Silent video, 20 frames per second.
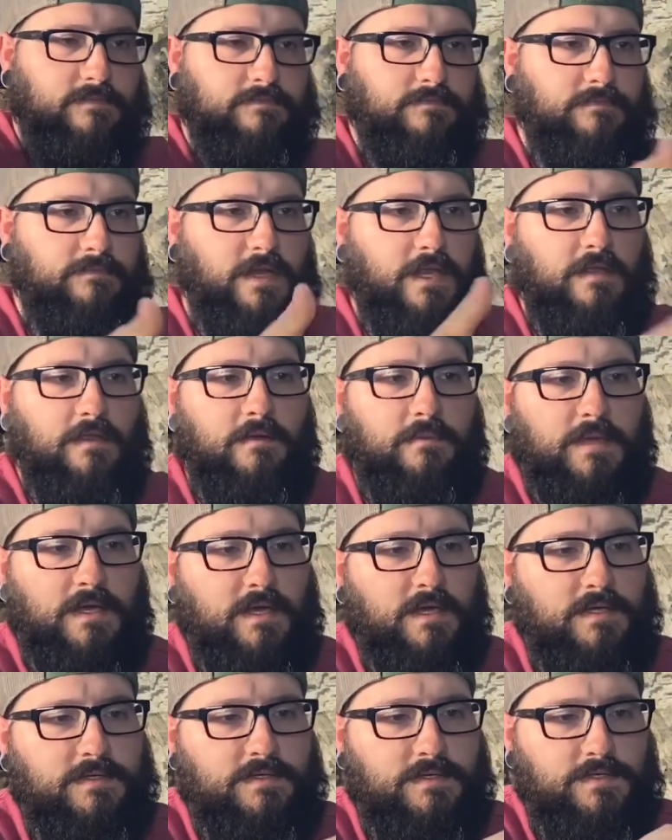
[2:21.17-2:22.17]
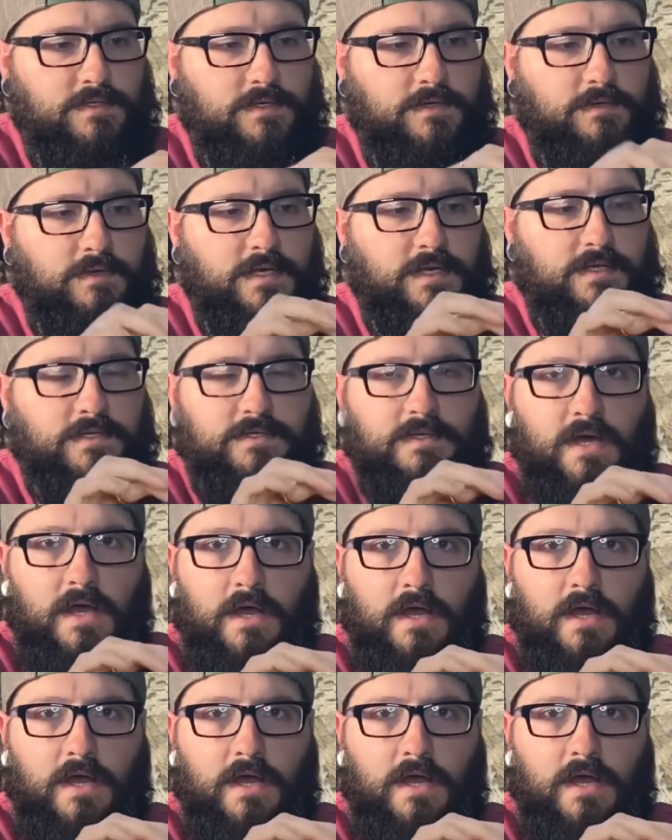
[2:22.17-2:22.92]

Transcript: mainly because the shoot is